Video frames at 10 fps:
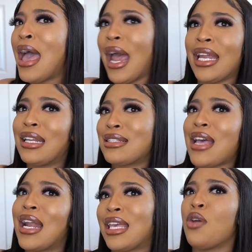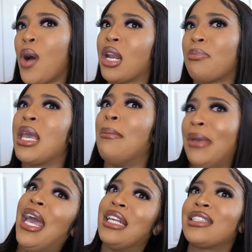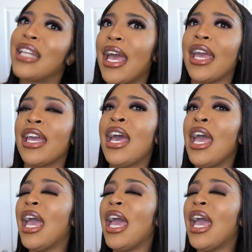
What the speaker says: And he decided he wanted to be a man today